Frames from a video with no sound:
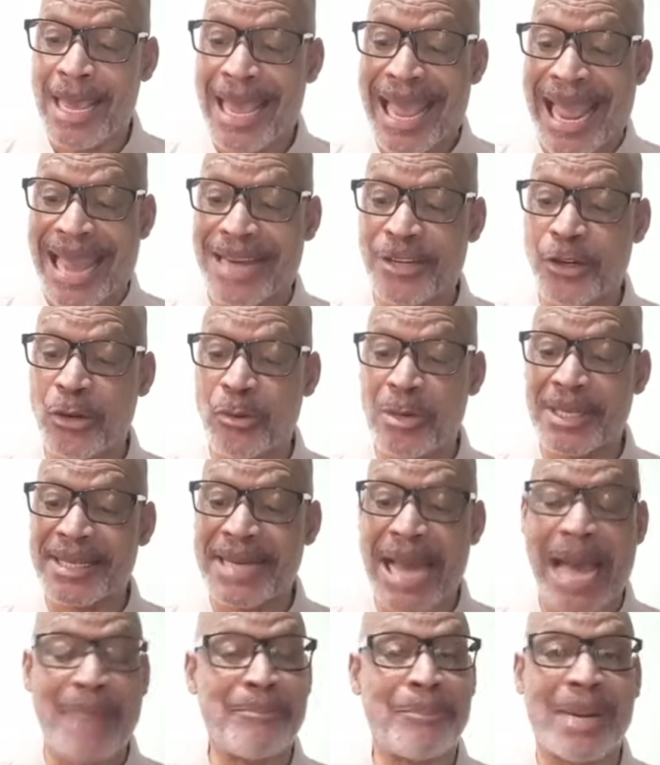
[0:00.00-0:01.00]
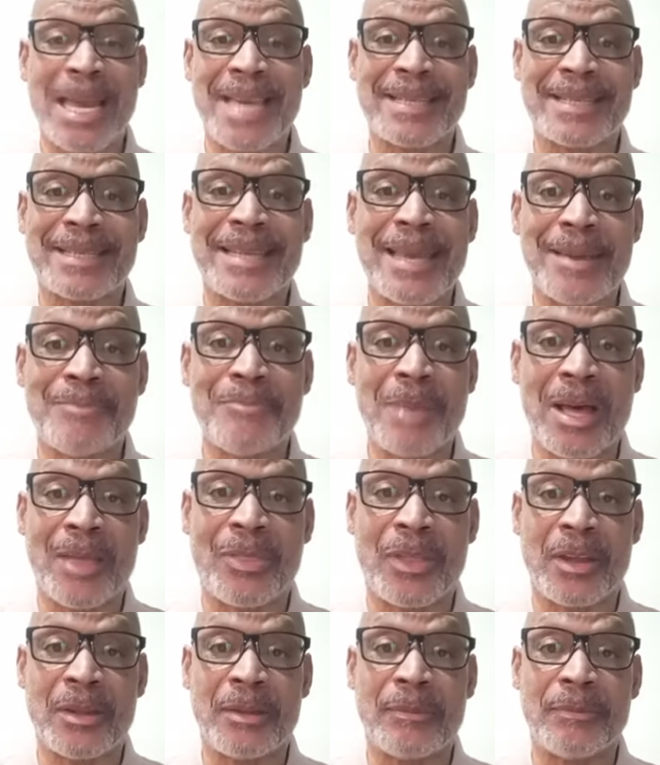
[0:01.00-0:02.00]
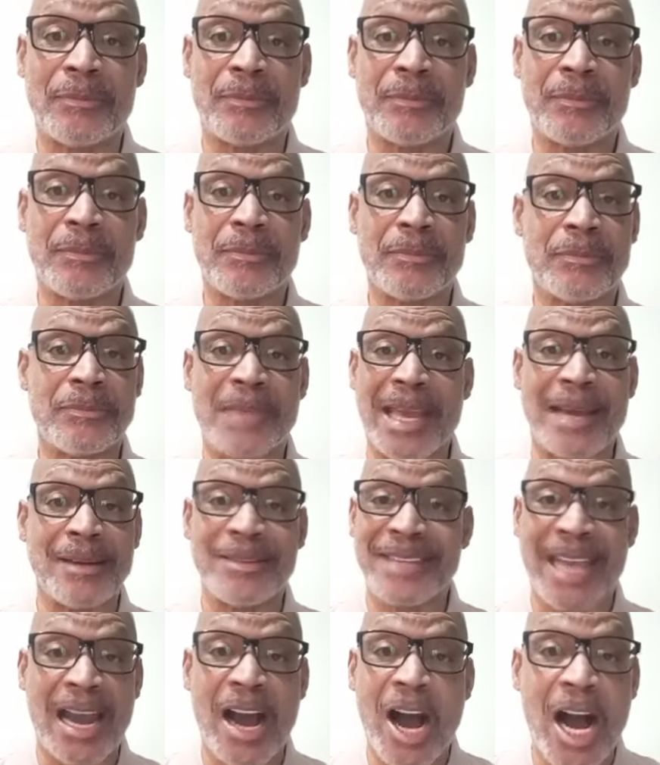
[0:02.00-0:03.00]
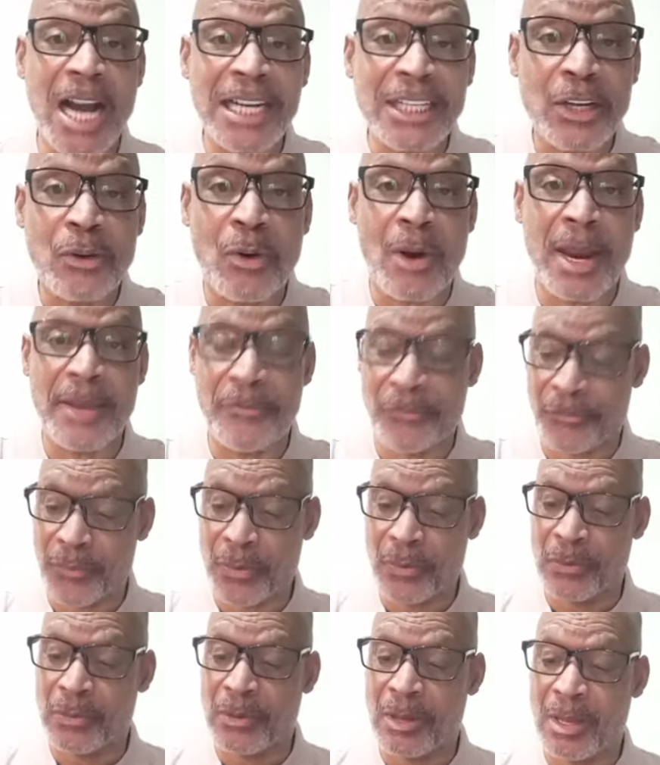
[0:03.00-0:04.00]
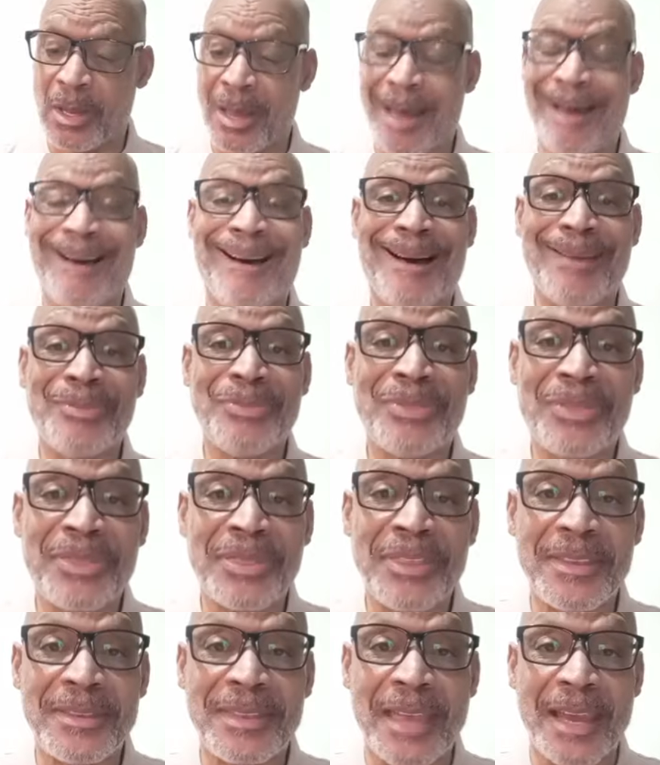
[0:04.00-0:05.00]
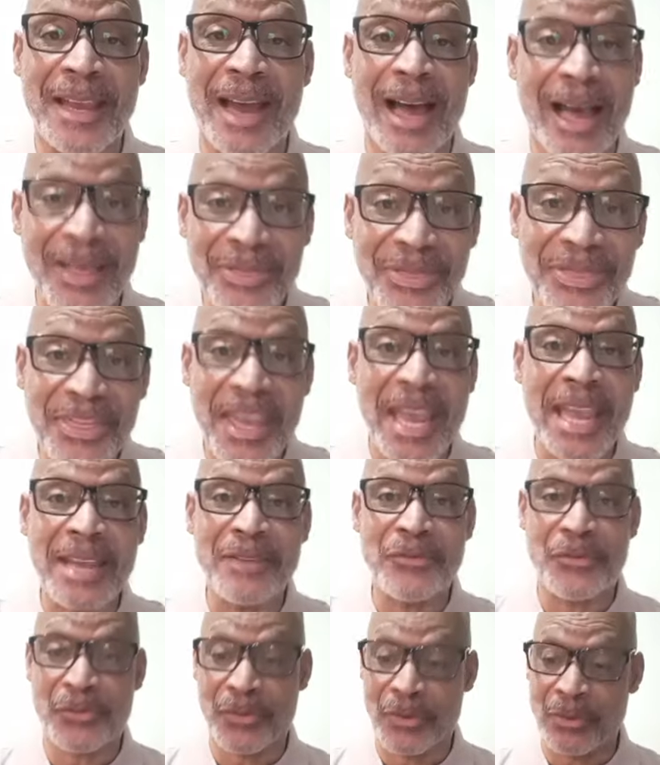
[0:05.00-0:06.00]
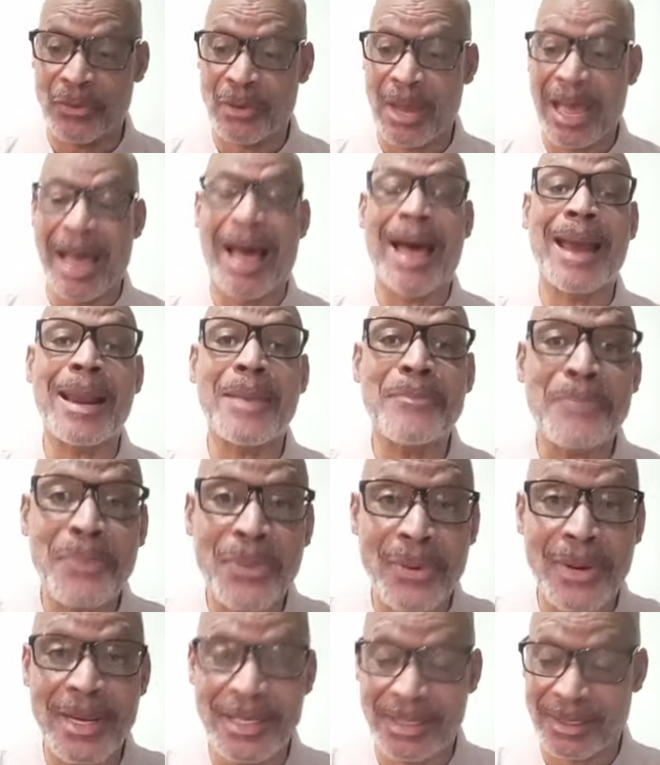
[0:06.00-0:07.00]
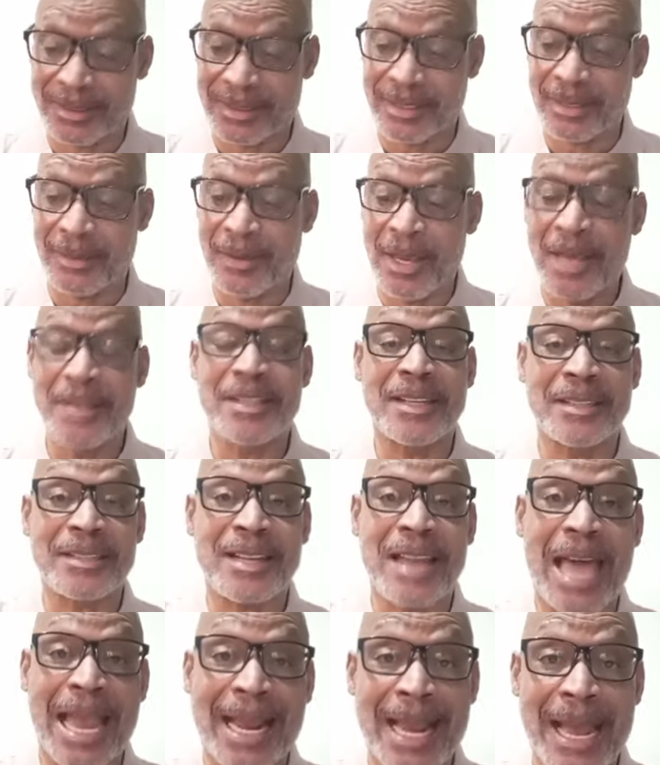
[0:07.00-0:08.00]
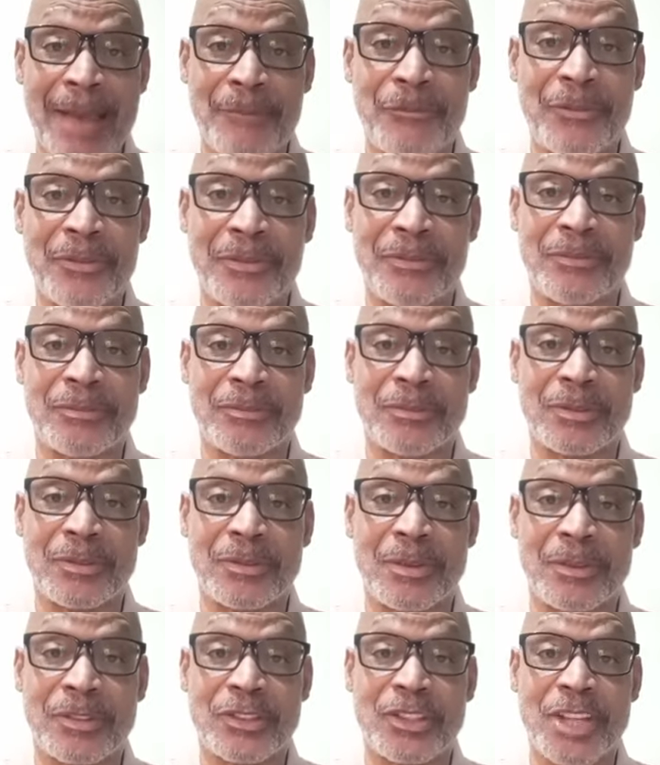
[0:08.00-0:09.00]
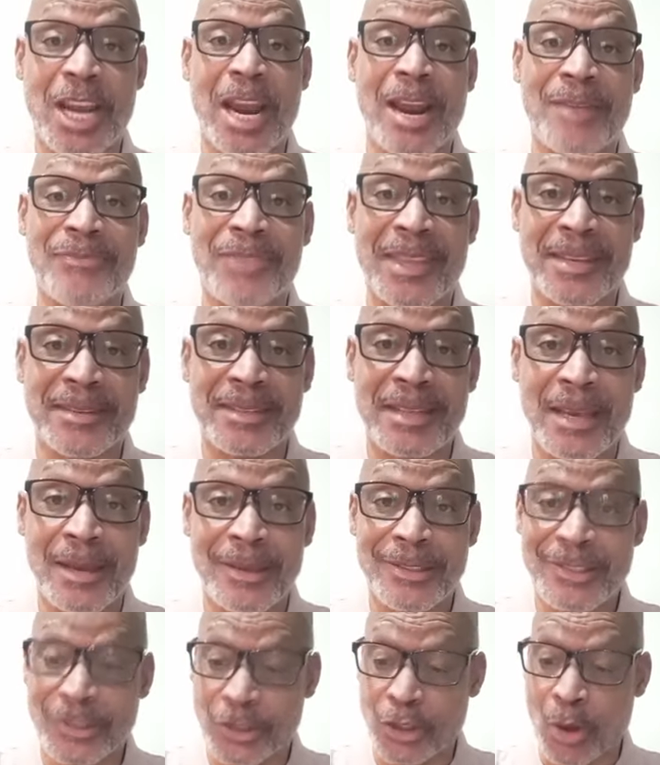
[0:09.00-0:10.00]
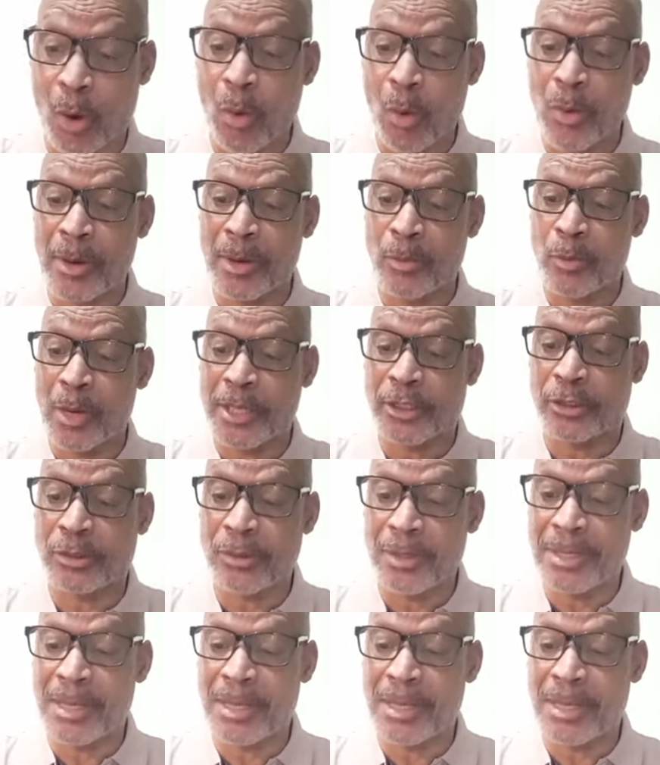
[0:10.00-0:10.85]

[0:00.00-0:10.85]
And doeth not bless their mother. They're, they're ungrateful, un, they're unthankful, unappreciative, just like I've shared this story with you in